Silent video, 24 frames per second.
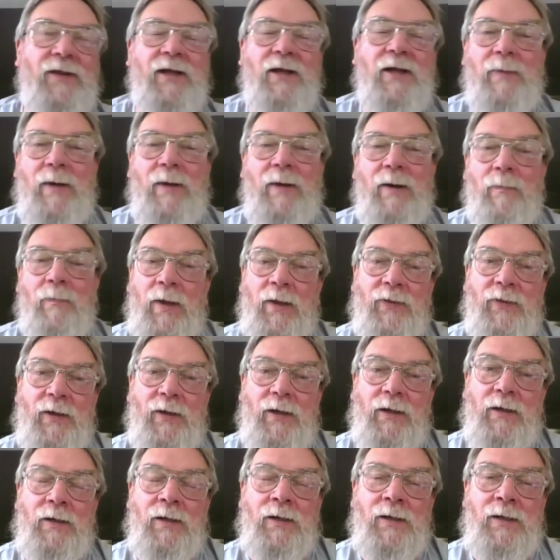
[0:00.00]
about
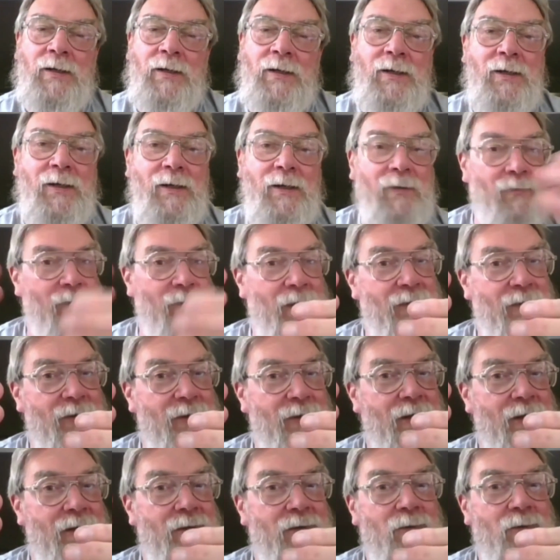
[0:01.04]
methane
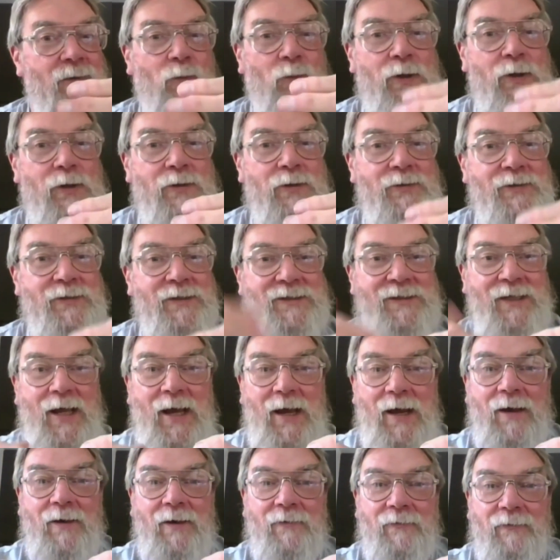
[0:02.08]
will
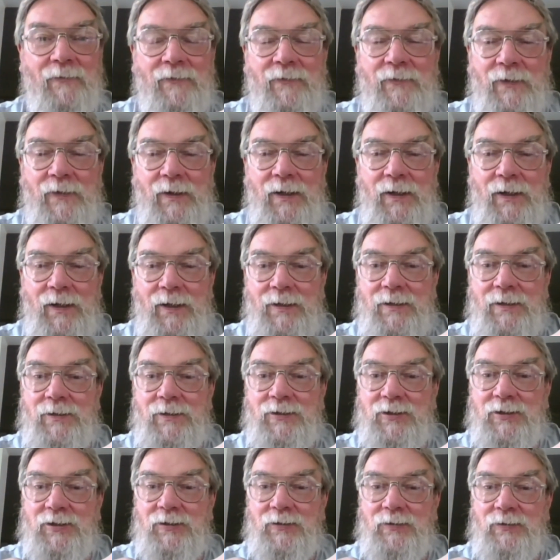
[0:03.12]
dissolve
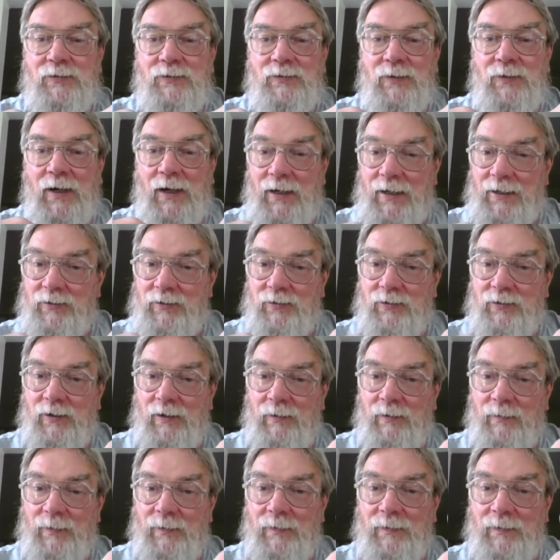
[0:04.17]
into a hydrocarbon.
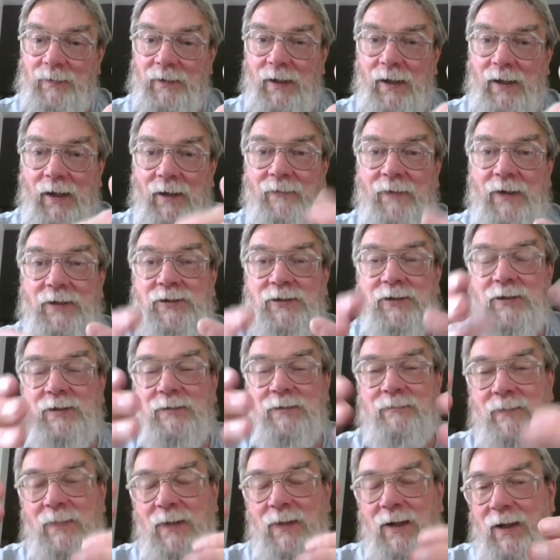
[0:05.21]
I've actually
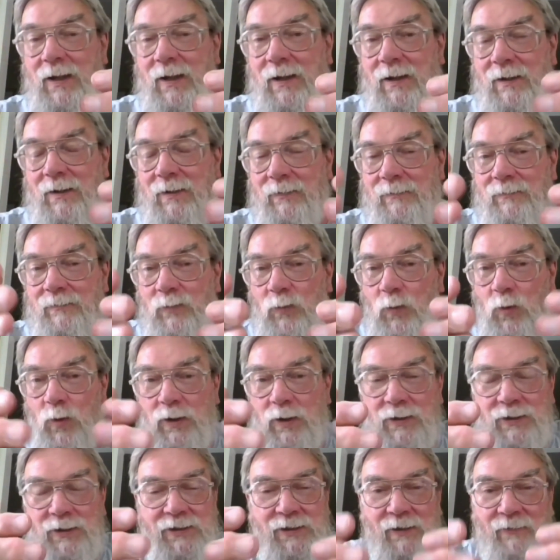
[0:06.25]

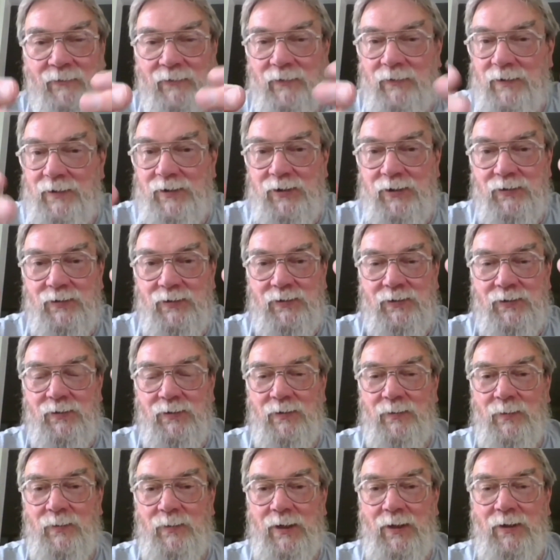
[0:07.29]
worked several issues
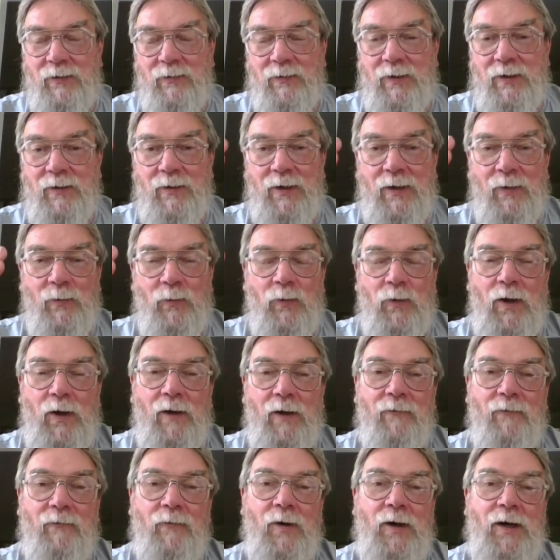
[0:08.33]
during my career.
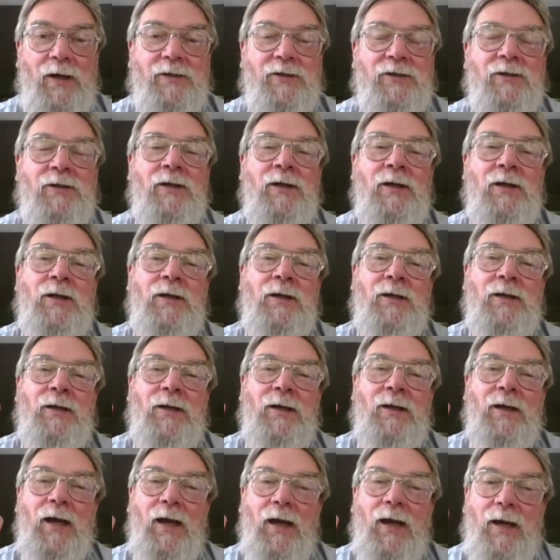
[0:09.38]
I've watched
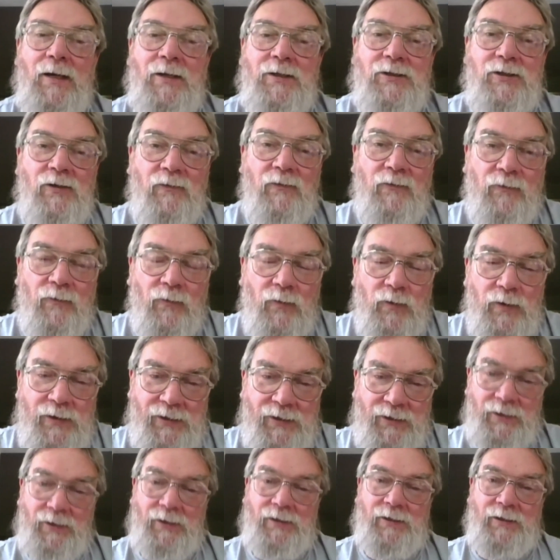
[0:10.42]
ISO
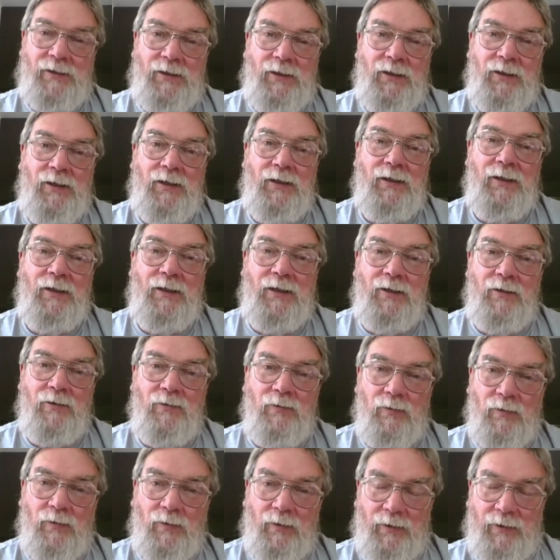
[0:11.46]
460
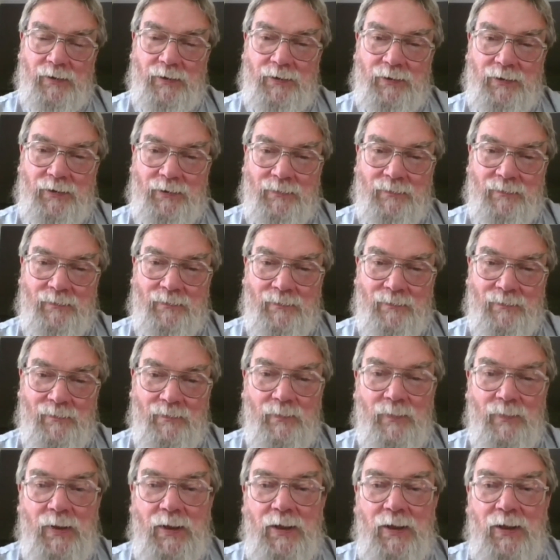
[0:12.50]
gear oils
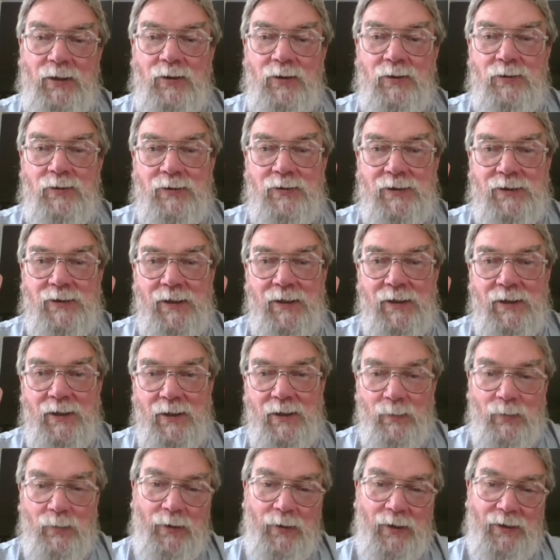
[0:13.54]
being used in a
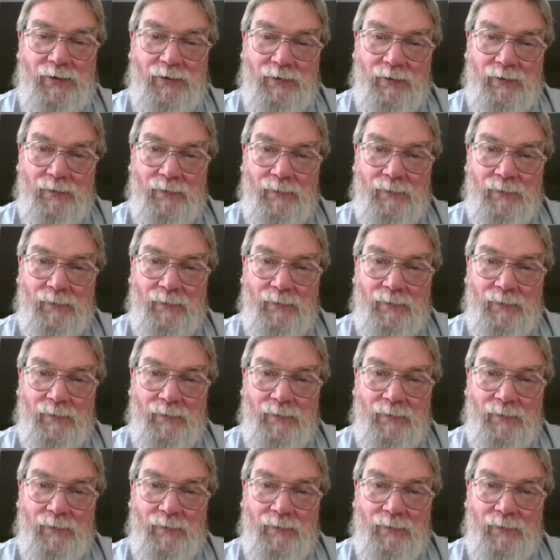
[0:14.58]
compressor.